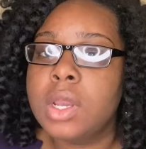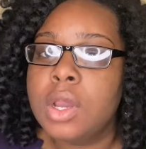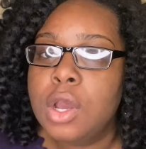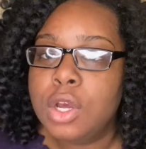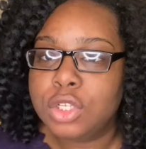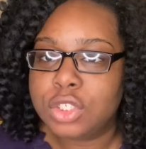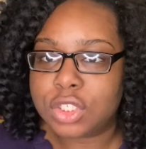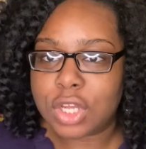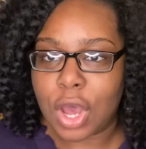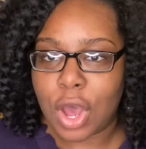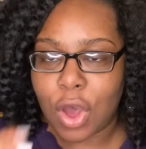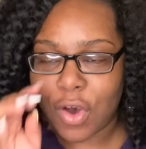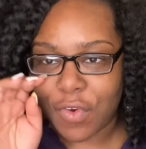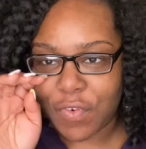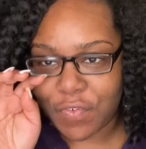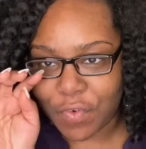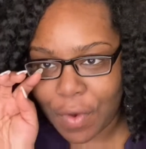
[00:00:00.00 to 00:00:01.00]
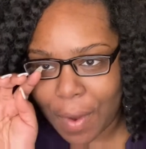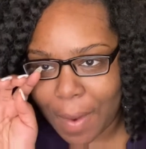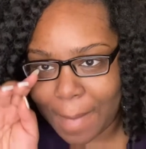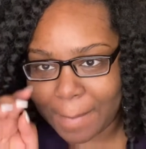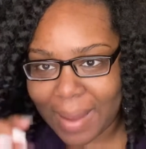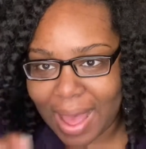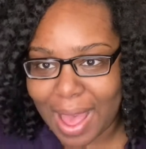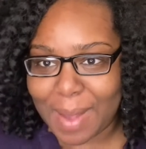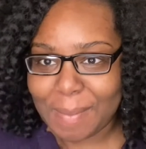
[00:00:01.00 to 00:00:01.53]
So for
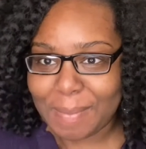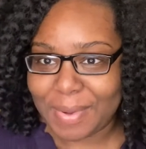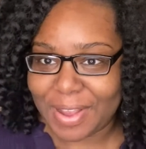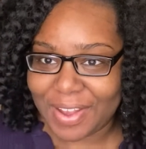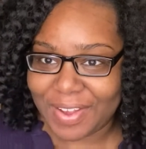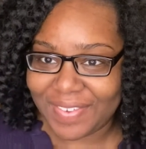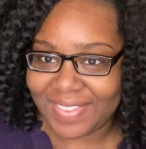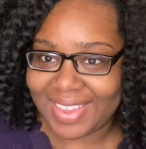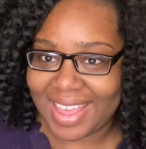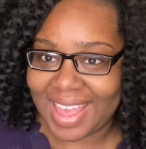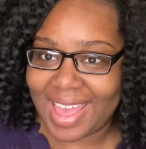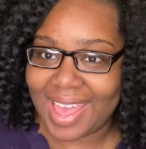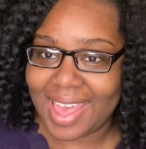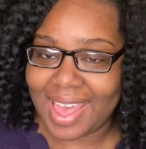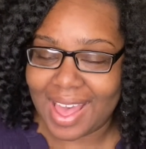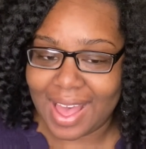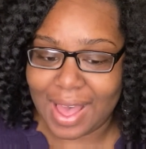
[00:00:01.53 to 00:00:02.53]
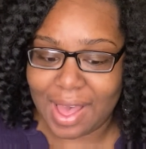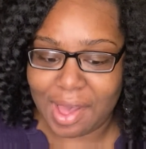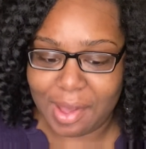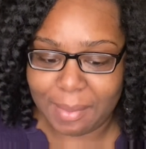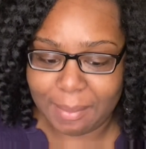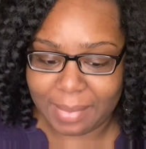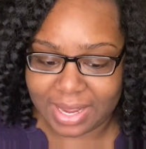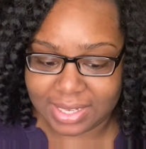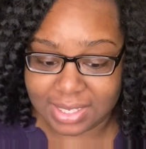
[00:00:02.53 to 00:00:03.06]
my birthday,
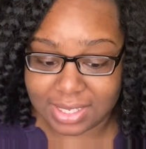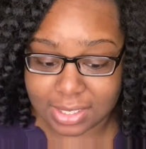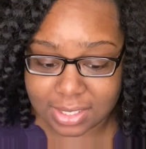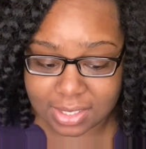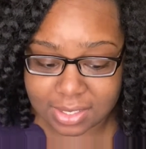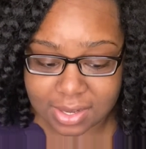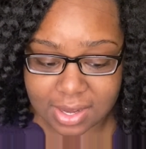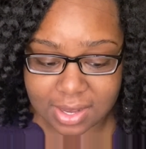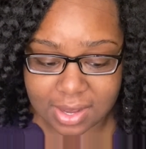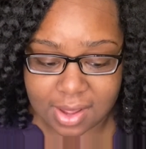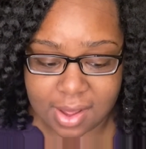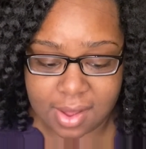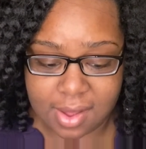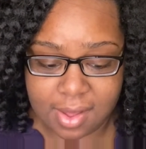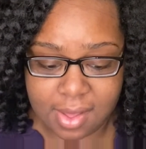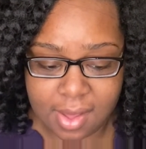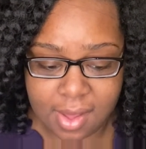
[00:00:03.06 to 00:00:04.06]
my sister-in-law,